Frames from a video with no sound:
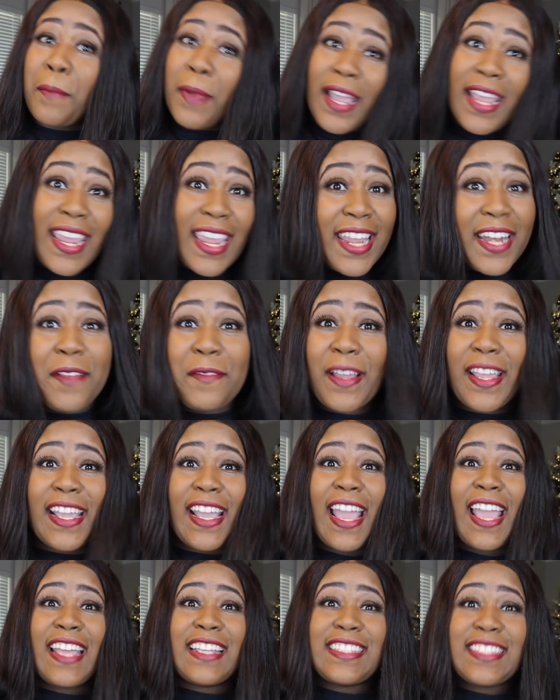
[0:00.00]
But anyway,
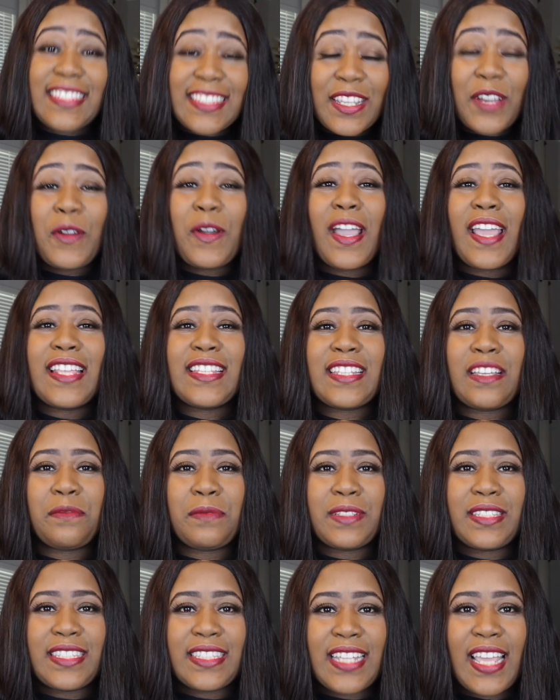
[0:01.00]
guys, so as I
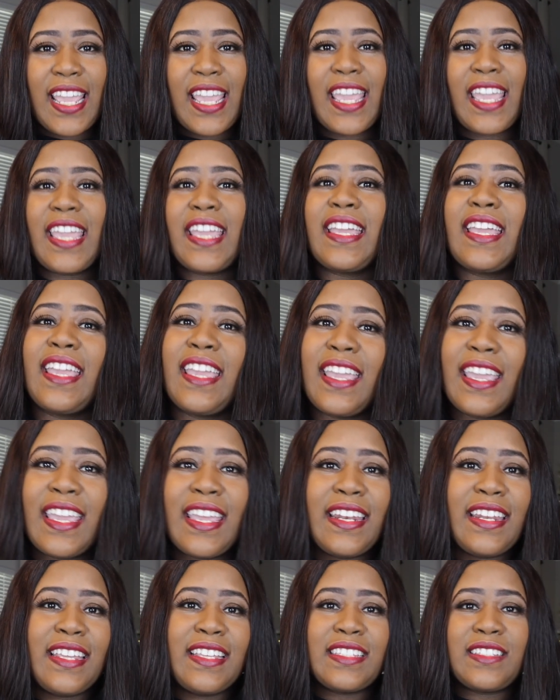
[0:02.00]
was saying,
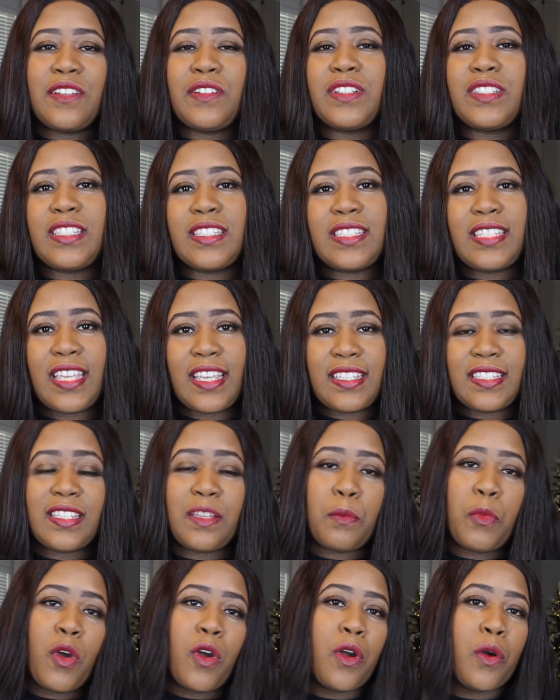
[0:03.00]
it is going to take
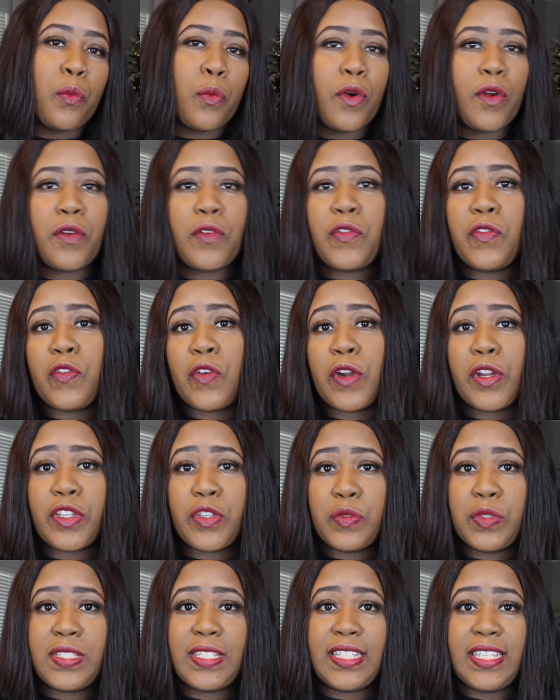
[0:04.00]
some hard work for
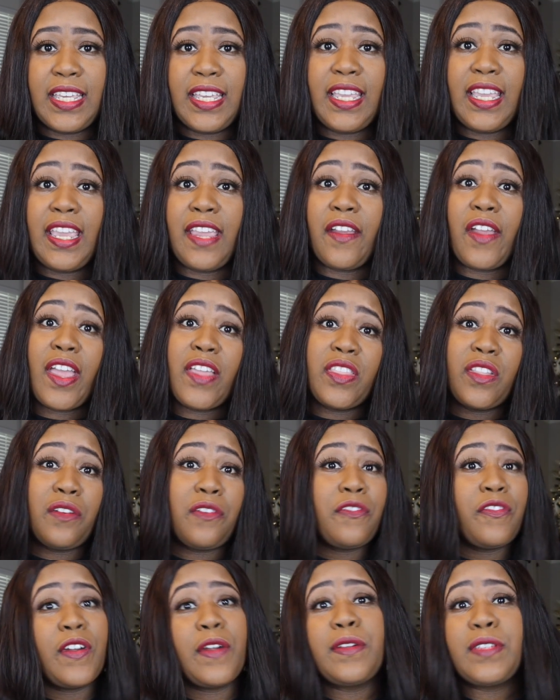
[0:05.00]
you to get here. And the
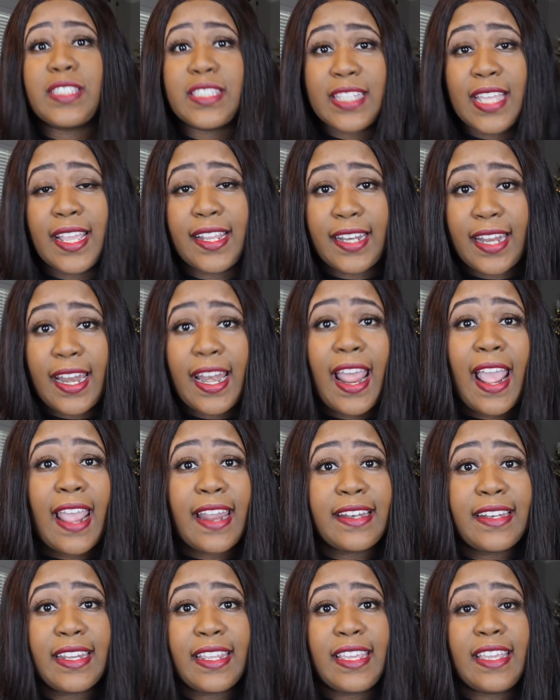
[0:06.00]
first thing that
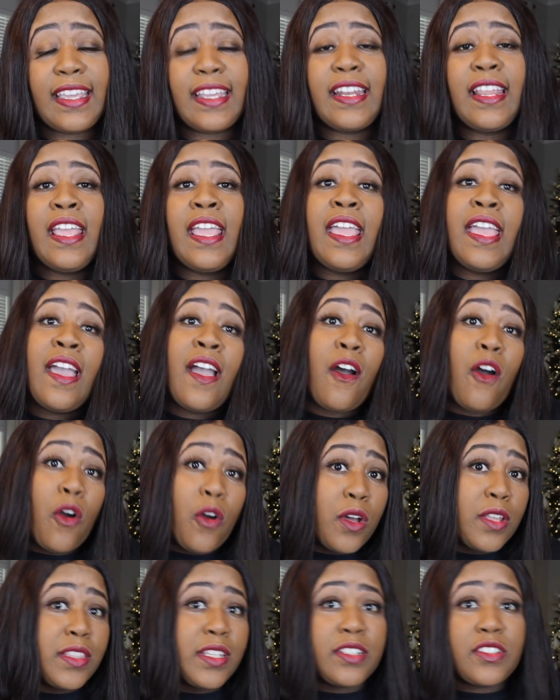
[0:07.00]
I did
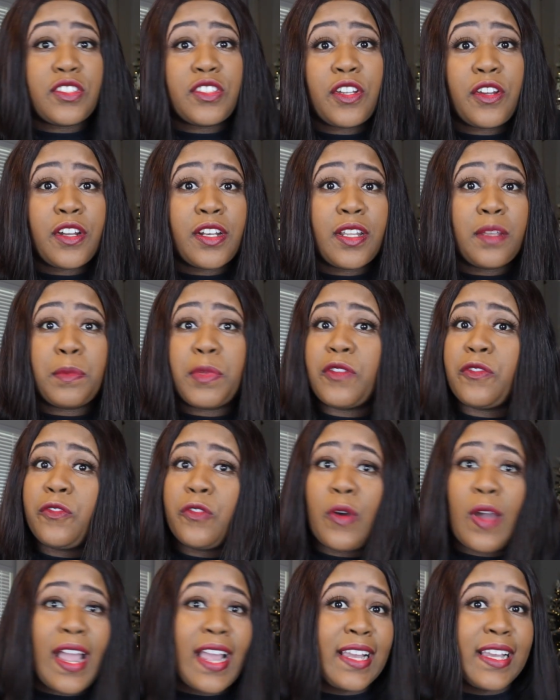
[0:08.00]
on this journey
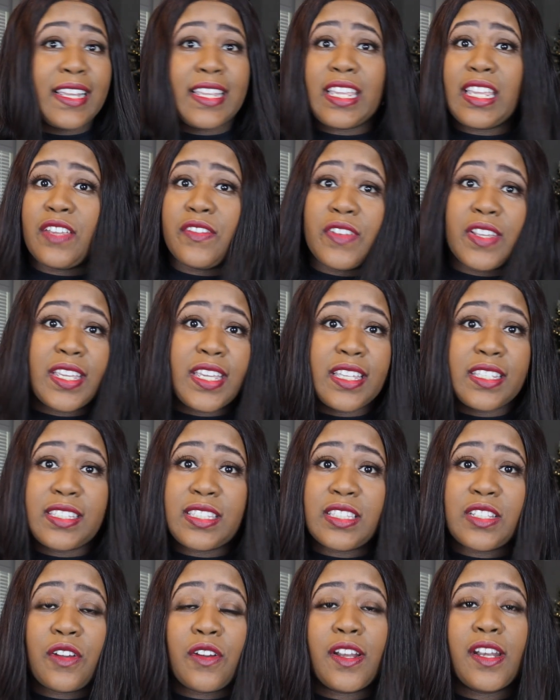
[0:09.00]
before I could even get
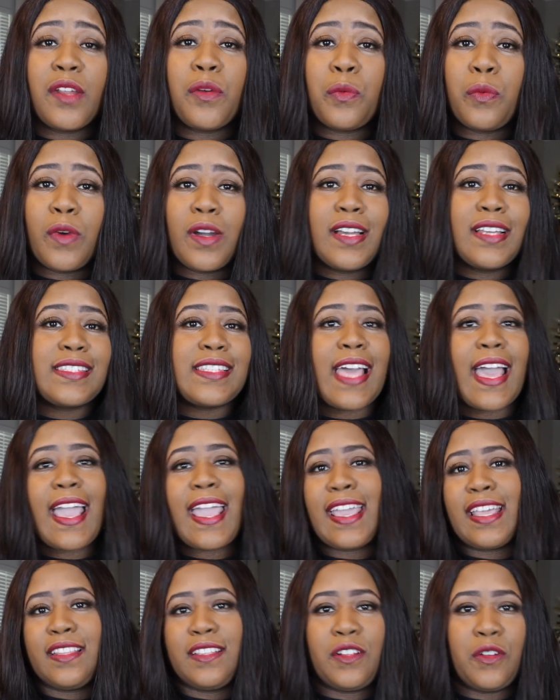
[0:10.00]
started was I
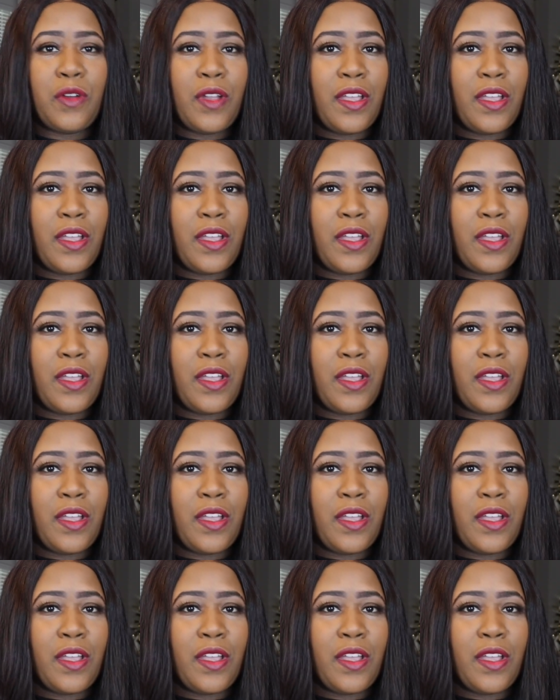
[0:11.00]
had to go